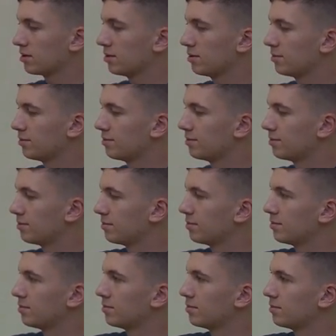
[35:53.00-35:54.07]

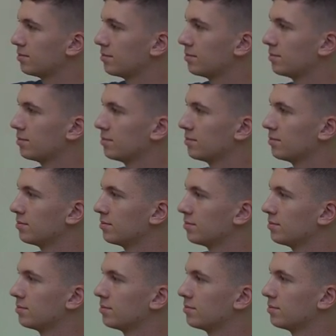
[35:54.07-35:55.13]

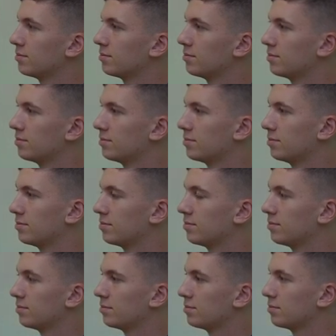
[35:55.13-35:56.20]

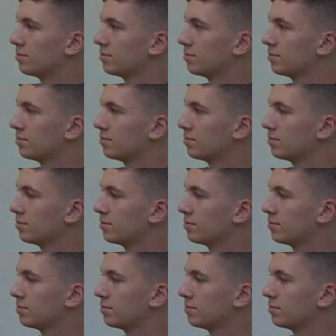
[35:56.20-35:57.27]

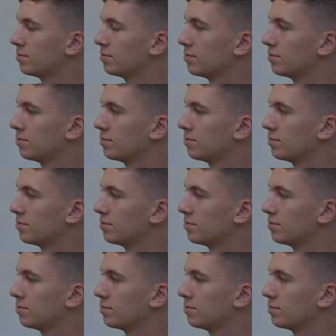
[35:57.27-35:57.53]
(not speaking)